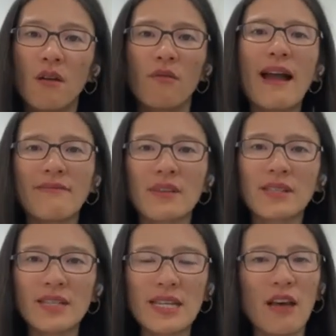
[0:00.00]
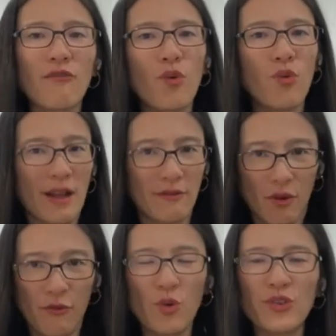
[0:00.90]
At the Citi level,
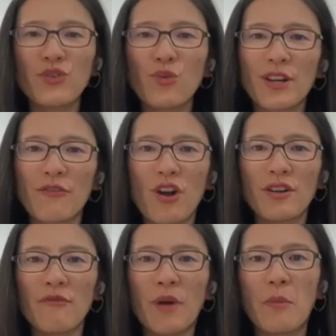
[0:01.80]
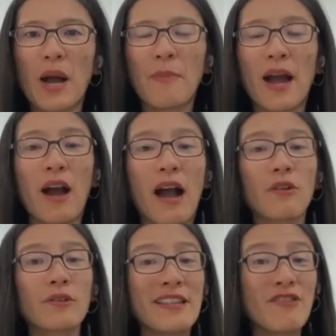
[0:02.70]
of course, you would have heard about
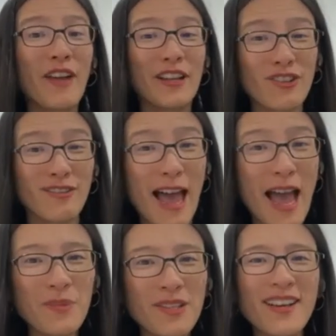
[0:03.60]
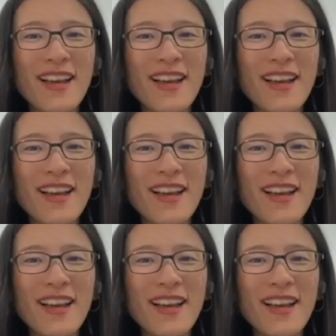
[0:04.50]
our innovation labs.